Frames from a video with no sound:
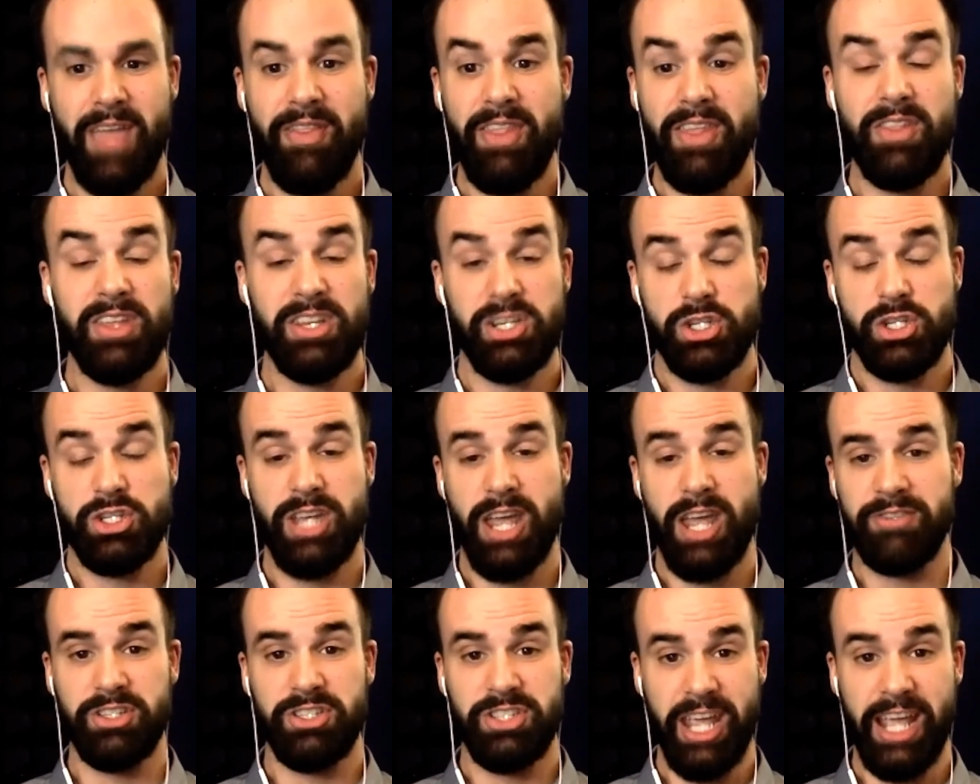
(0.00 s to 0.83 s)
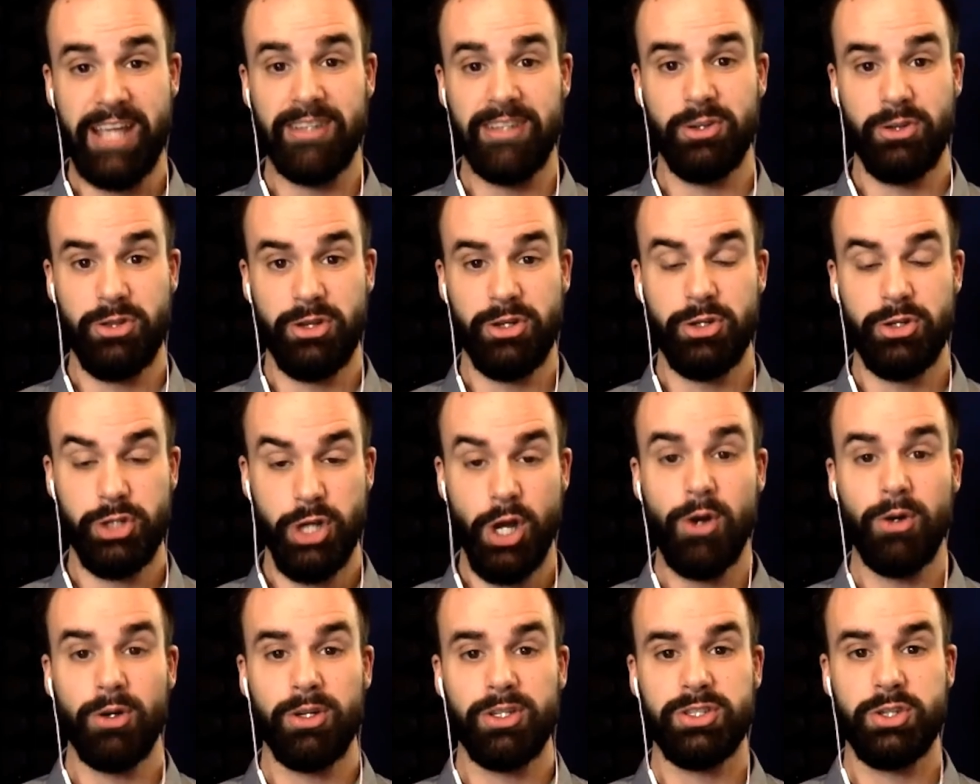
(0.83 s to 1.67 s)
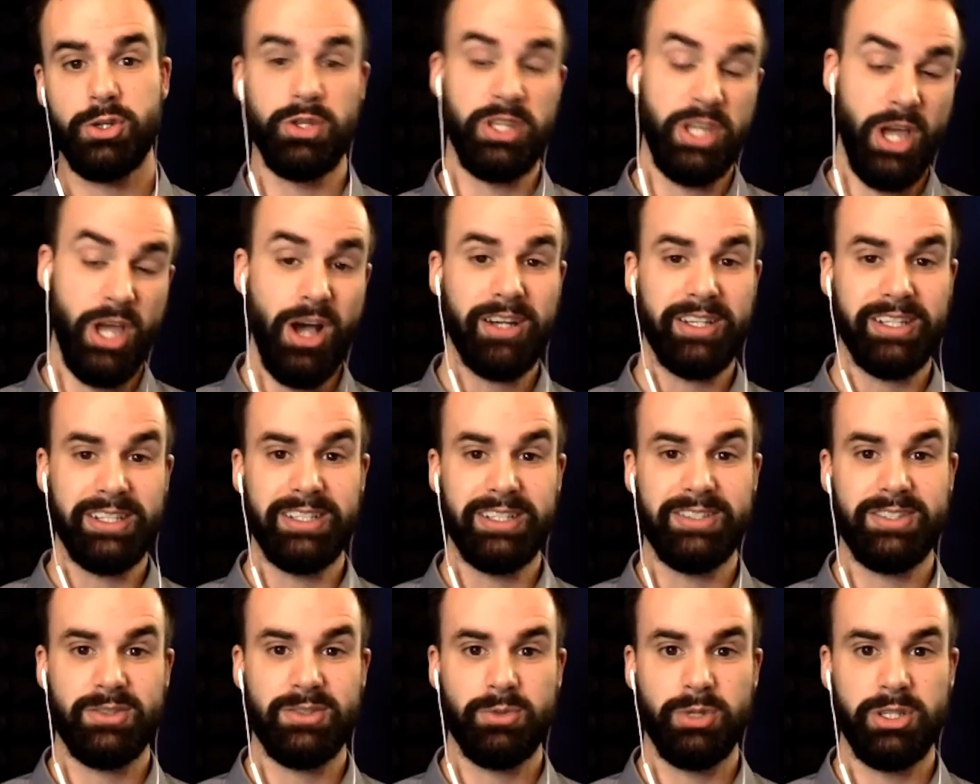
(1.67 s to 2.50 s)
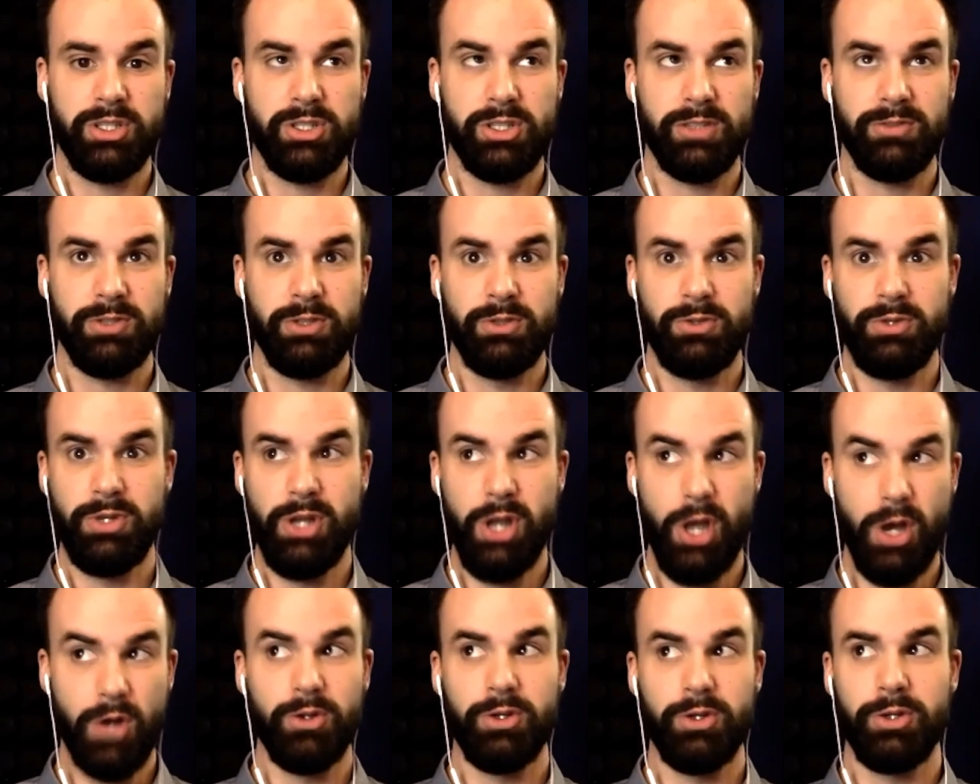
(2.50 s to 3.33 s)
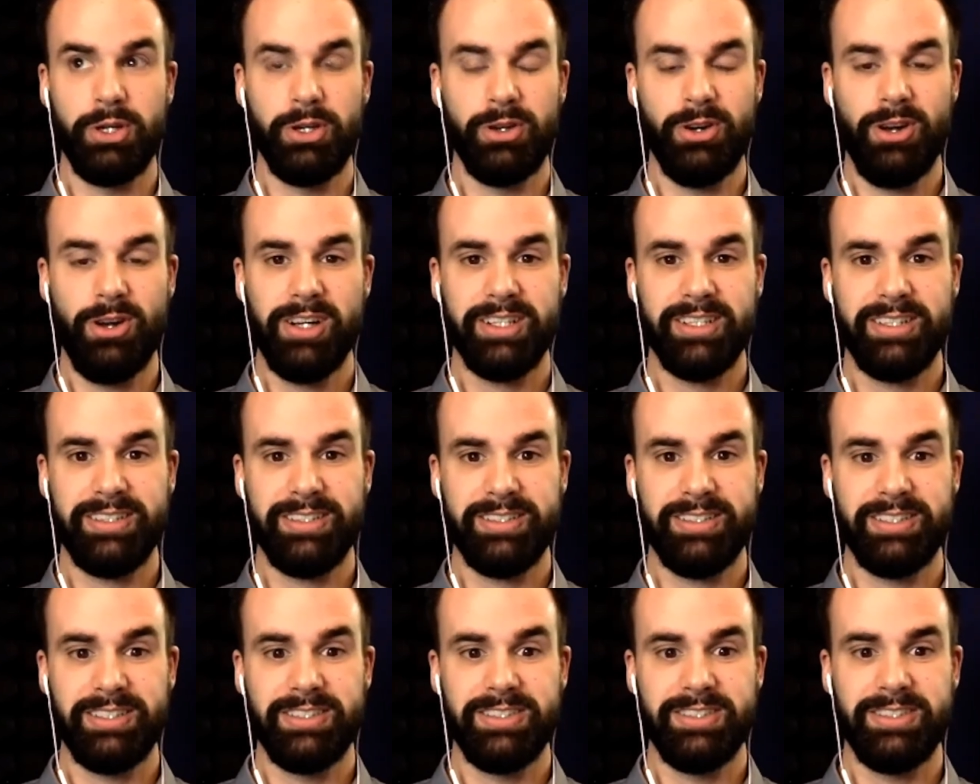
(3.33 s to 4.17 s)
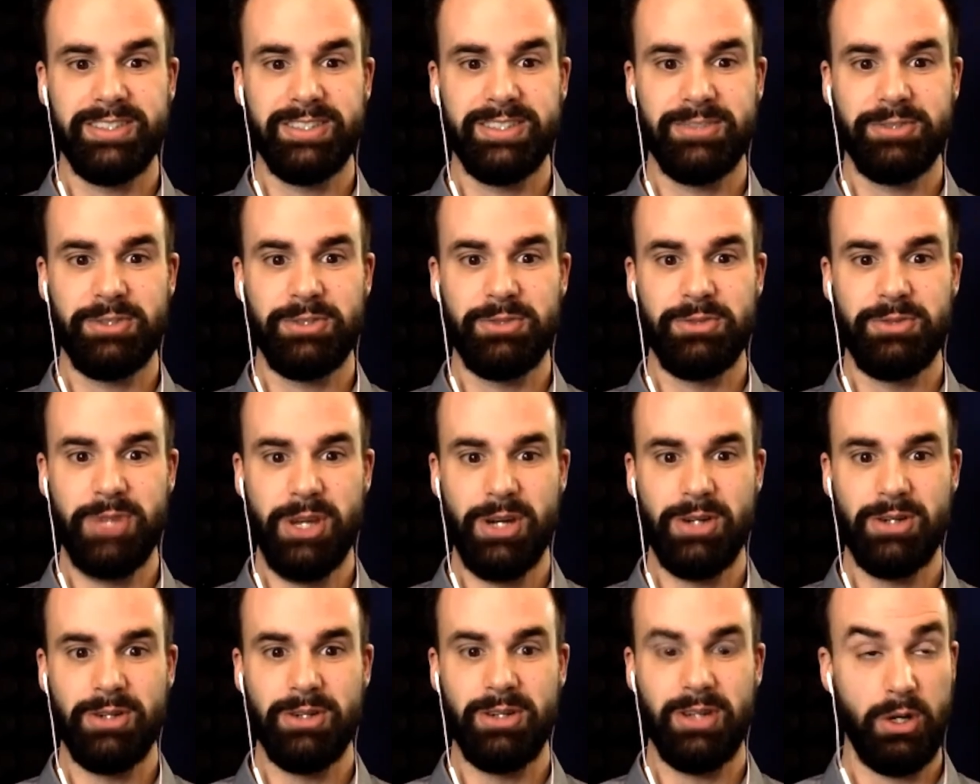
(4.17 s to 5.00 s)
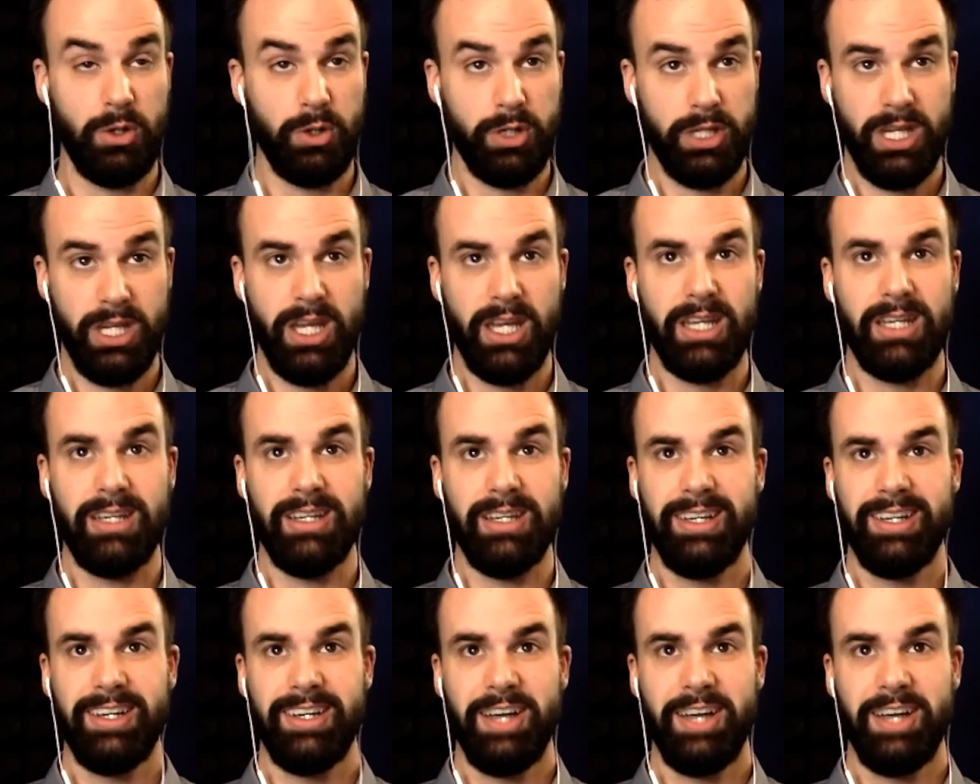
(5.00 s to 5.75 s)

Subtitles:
And then they just have to tailor their jokes to the audience, which if you know who your audience is, if you know, okay,